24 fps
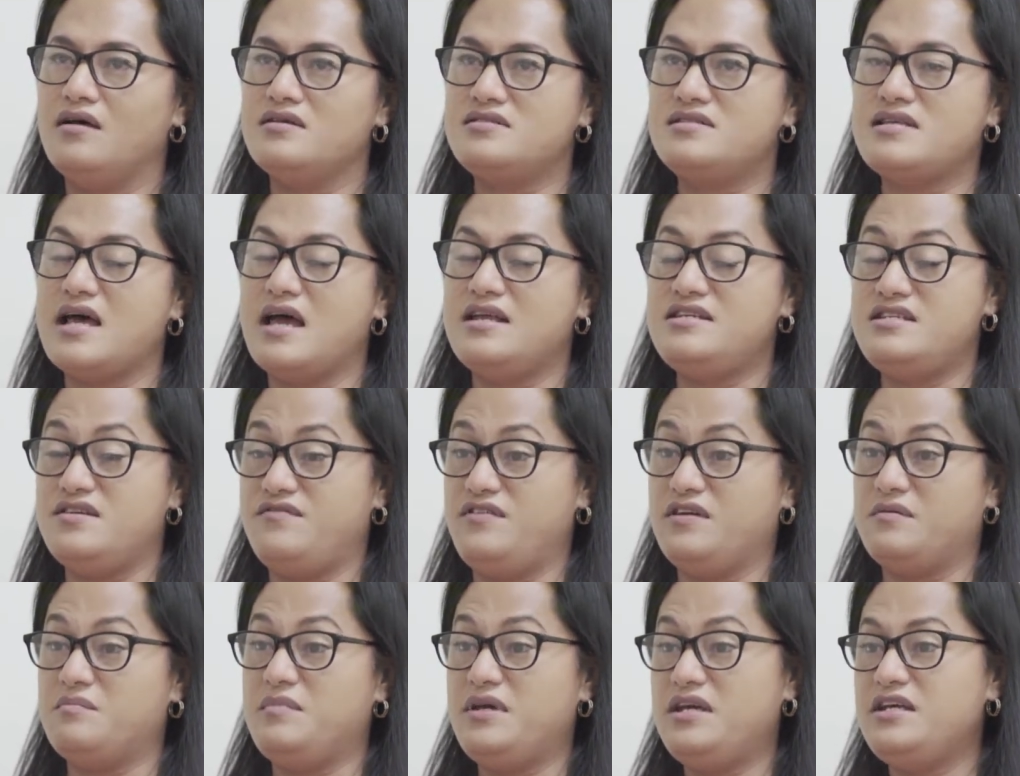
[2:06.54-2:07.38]

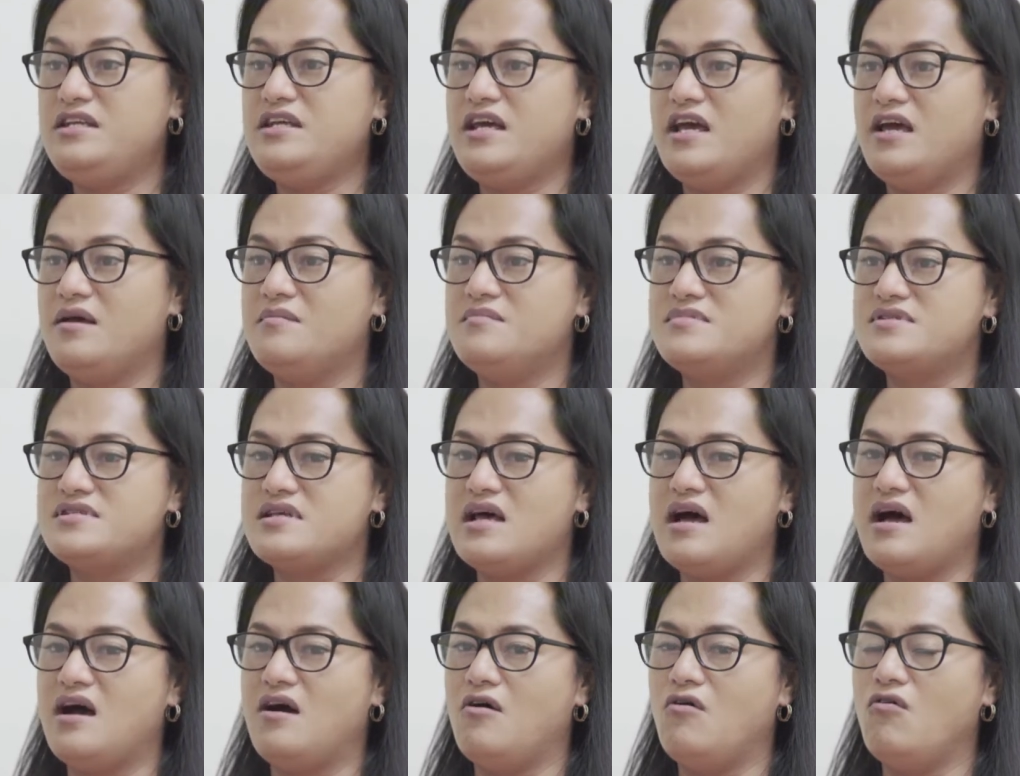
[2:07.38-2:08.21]
scientific mediums
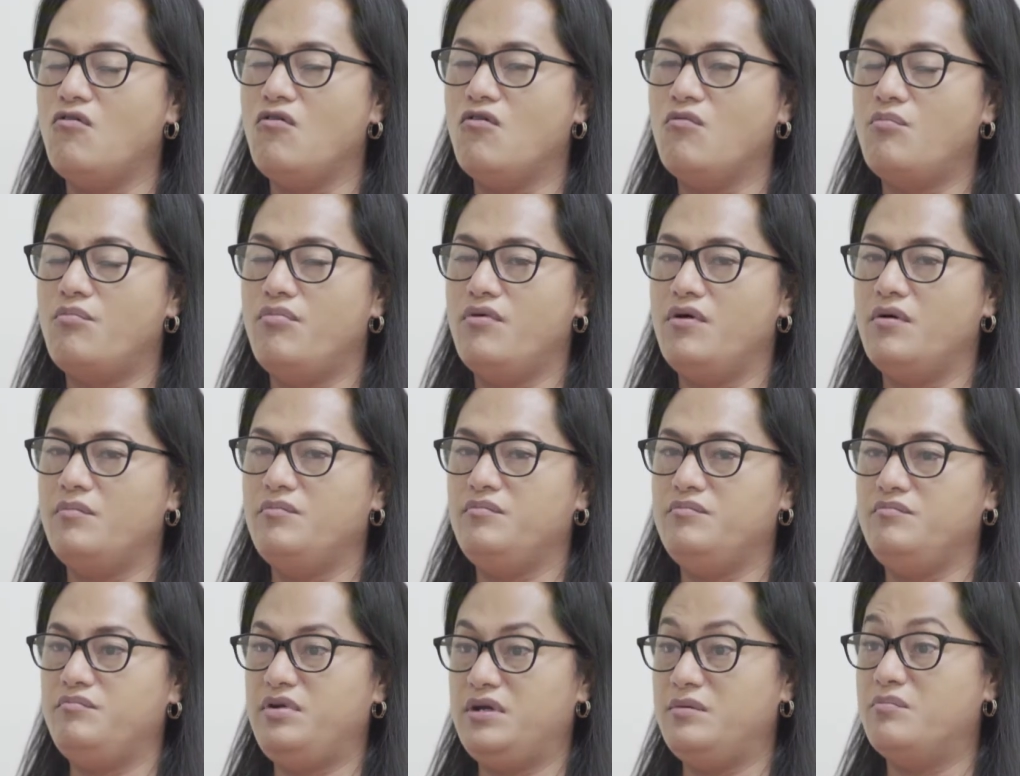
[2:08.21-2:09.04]
are all
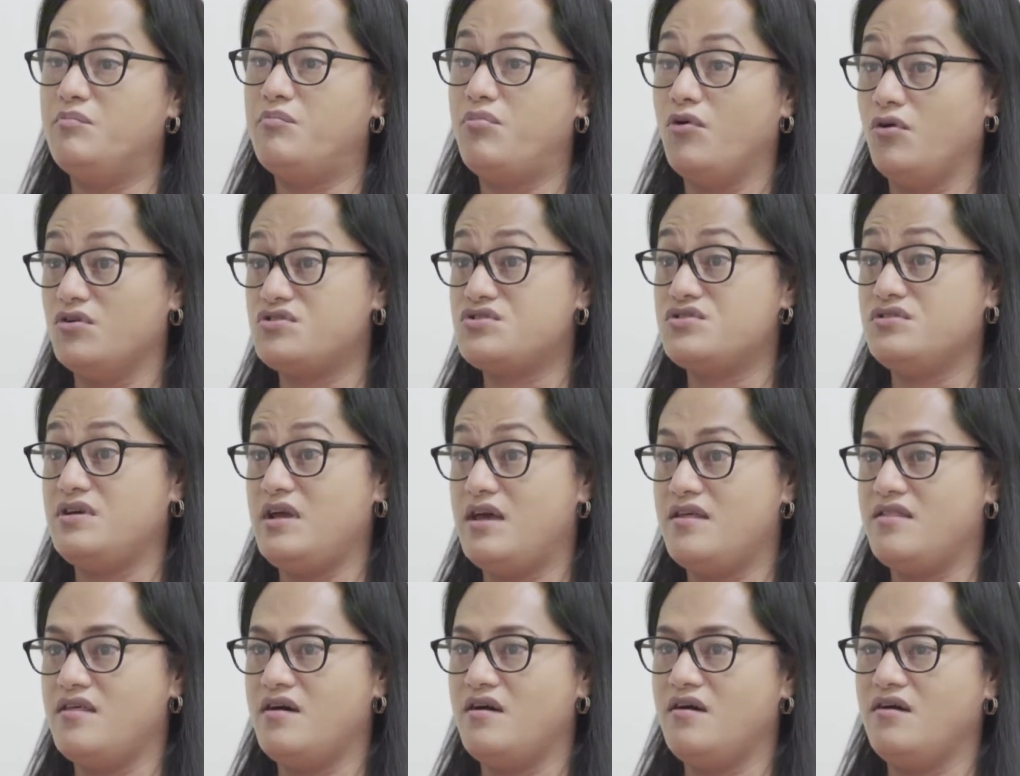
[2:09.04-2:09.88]
being brought
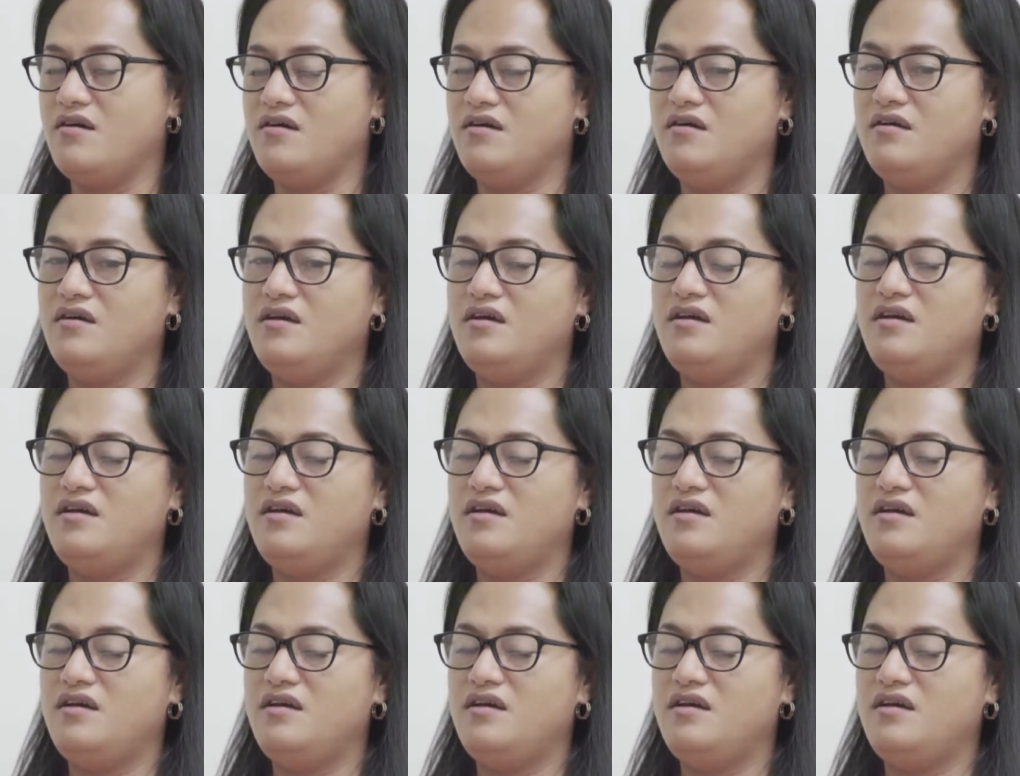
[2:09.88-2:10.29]
together